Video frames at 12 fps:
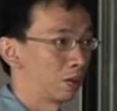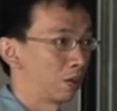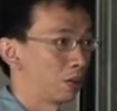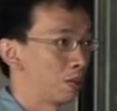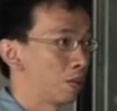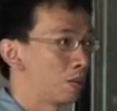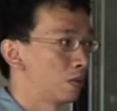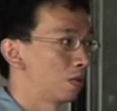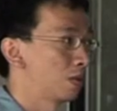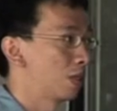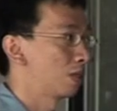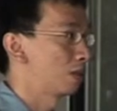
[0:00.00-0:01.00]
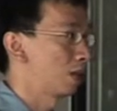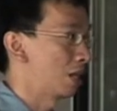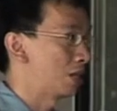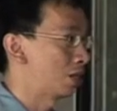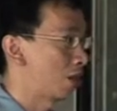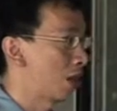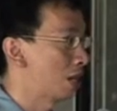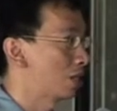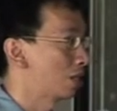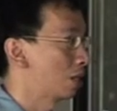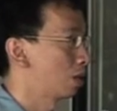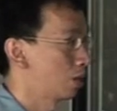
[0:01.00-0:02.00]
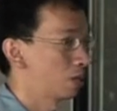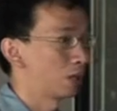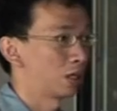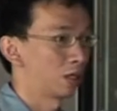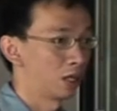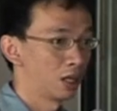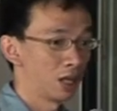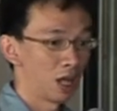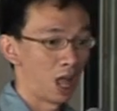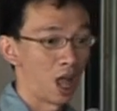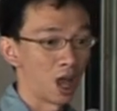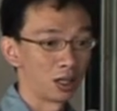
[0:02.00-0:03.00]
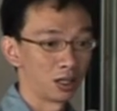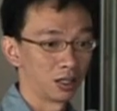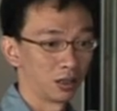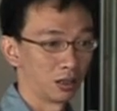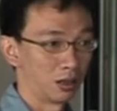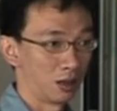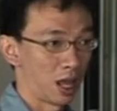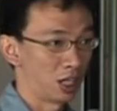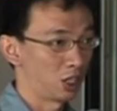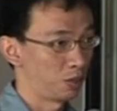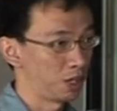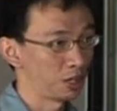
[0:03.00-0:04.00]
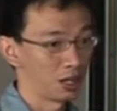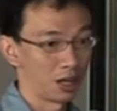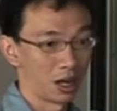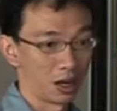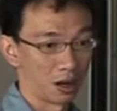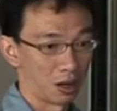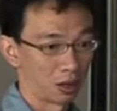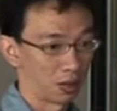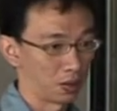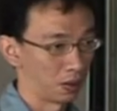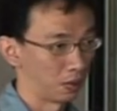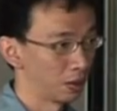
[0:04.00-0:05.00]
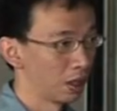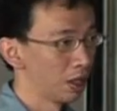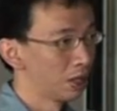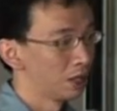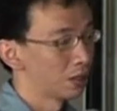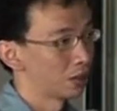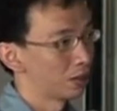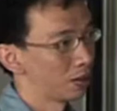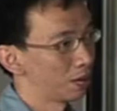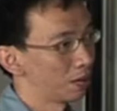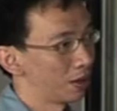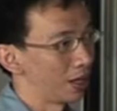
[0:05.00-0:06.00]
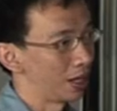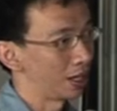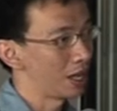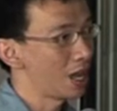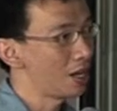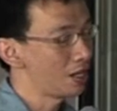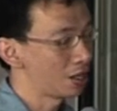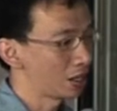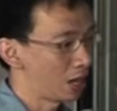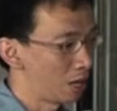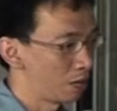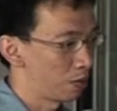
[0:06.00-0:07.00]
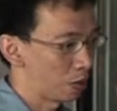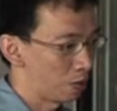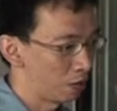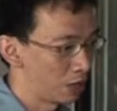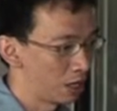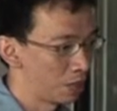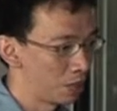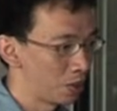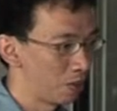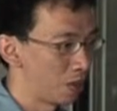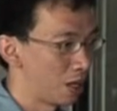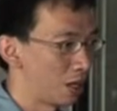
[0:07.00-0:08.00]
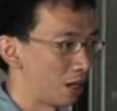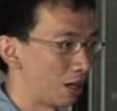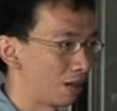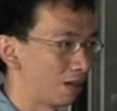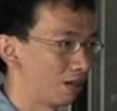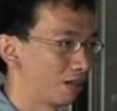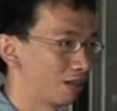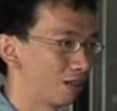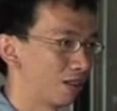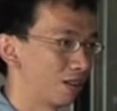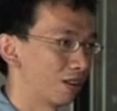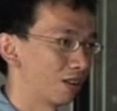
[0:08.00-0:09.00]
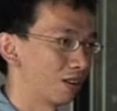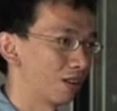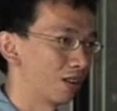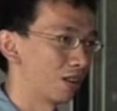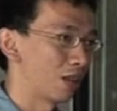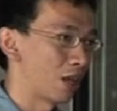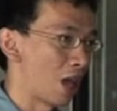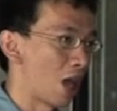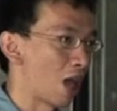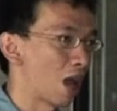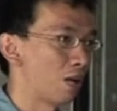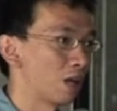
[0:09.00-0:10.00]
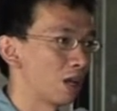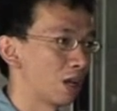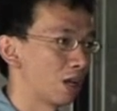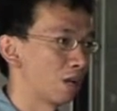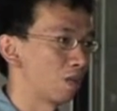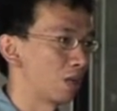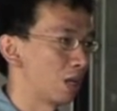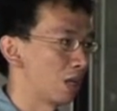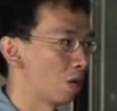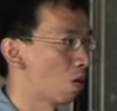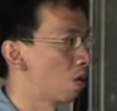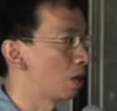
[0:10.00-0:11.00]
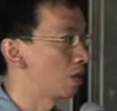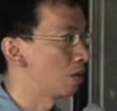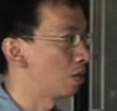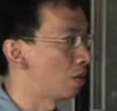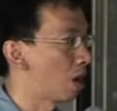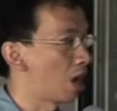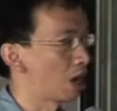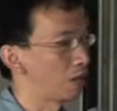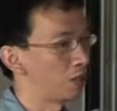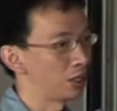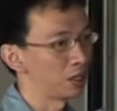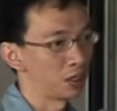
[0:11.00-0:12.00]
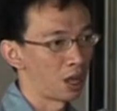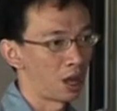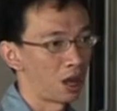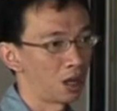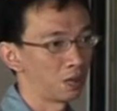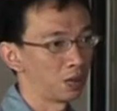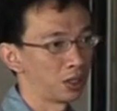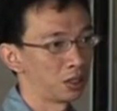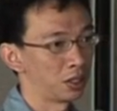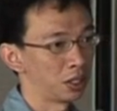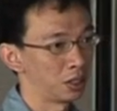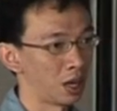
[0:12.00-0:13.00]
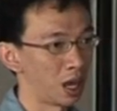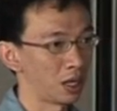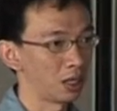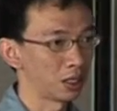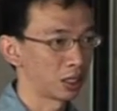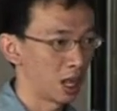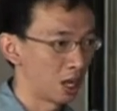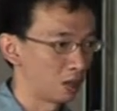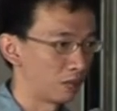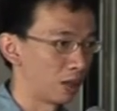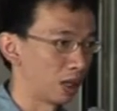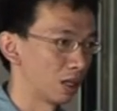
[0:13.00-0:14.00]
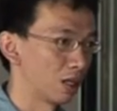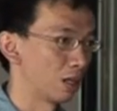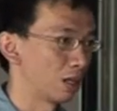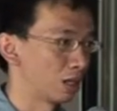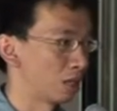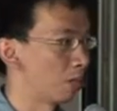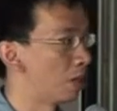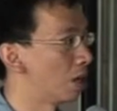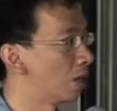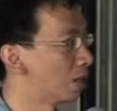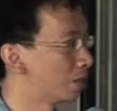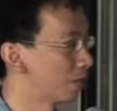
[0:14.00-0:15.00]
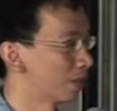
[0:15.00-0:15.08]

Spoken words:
to move this installation toward art exhibition, and So again, it's kind of confirmed to me that the area that we always divide, which is art, which is design, is kind of like, it's blurred.